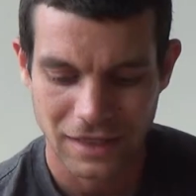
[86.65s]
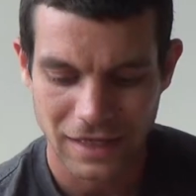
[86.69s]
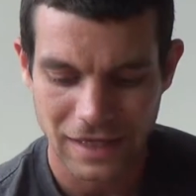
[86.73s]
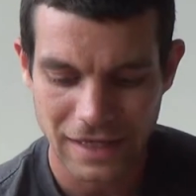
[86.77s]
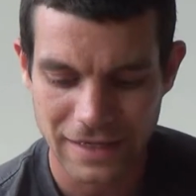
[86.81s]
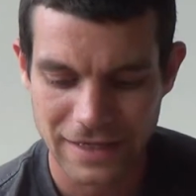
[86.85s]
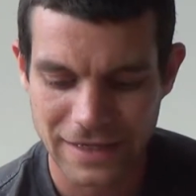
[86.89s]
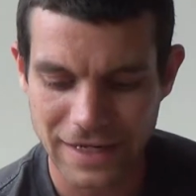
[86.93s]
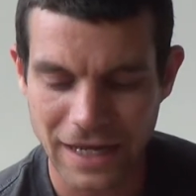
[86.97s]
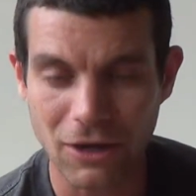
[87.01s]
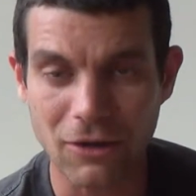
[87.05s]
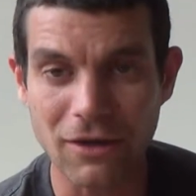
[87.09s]

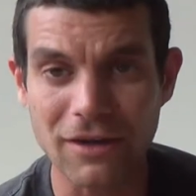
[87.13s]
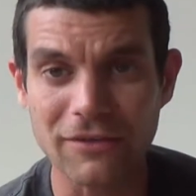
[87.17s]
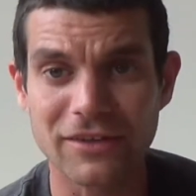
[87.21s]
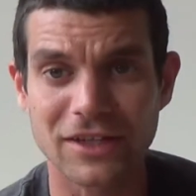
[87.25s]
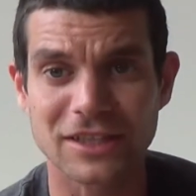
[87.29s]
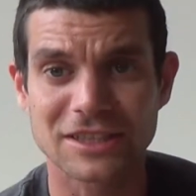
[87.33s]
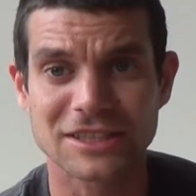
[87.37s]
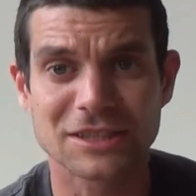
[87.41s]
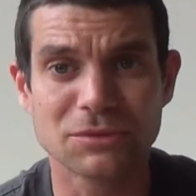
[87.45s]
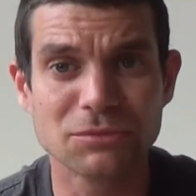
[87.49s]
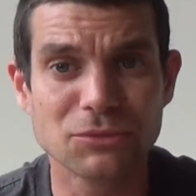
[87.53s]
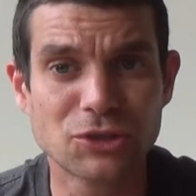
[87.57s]
And now I've
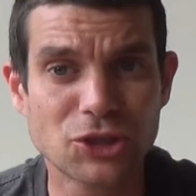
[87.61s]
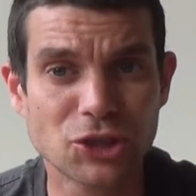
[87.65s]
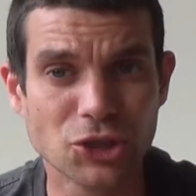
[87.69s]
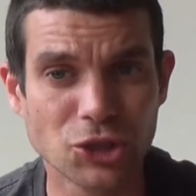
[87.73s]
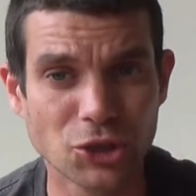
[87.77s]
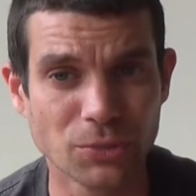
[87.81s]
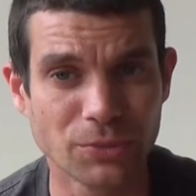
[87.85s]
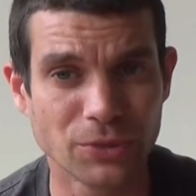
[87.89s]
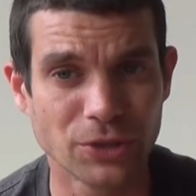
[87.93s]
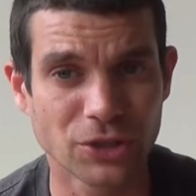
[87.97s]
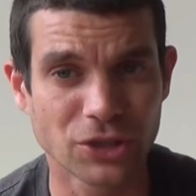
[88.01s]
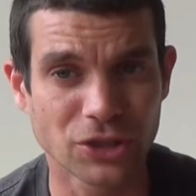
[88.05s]
got some
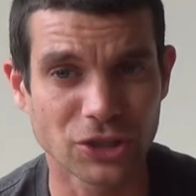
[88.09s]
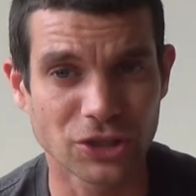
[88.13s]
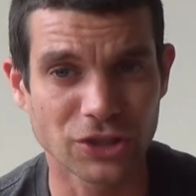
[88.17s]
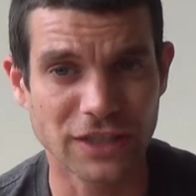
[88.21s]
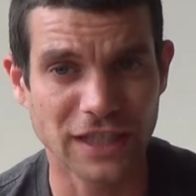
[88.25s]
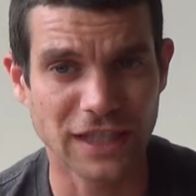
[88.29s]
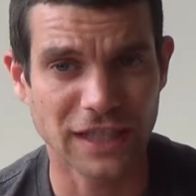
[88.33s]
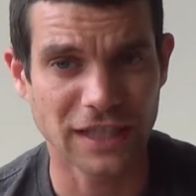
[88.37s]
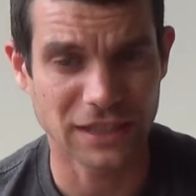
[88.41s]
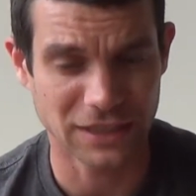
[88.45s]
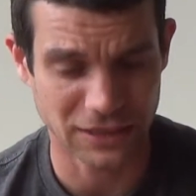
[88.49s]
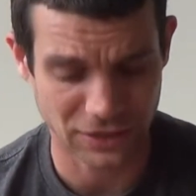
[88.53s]
tubular
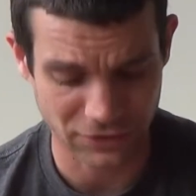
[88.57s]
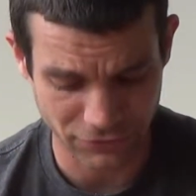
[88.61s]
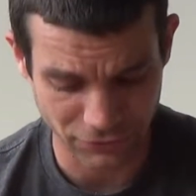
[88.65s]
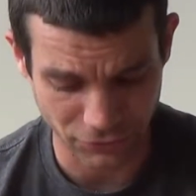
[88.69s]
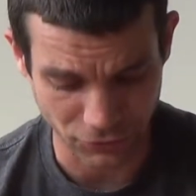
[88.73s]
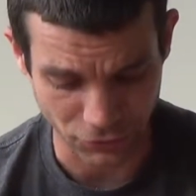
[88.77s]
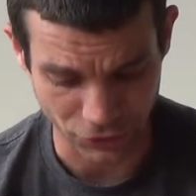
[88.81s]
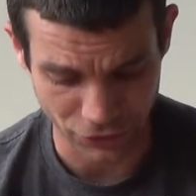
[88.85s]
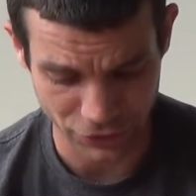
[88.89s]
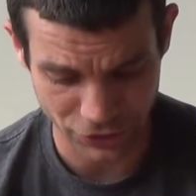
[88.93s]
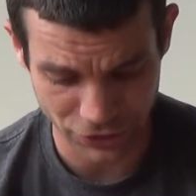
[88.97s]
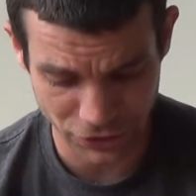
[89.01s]
candy
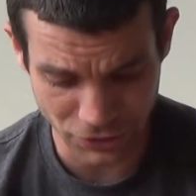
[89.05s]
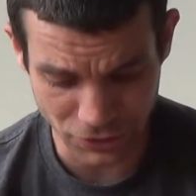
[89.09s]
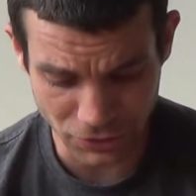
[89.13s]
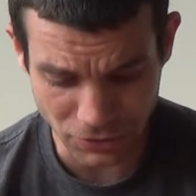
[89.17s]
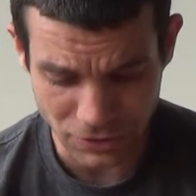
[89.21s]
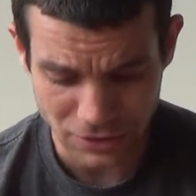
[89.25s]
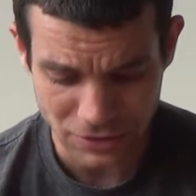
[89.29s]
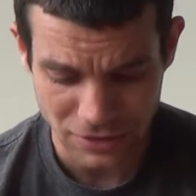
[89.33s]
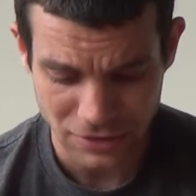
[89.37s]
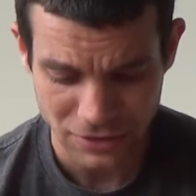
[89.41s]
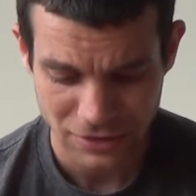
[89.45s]
for you.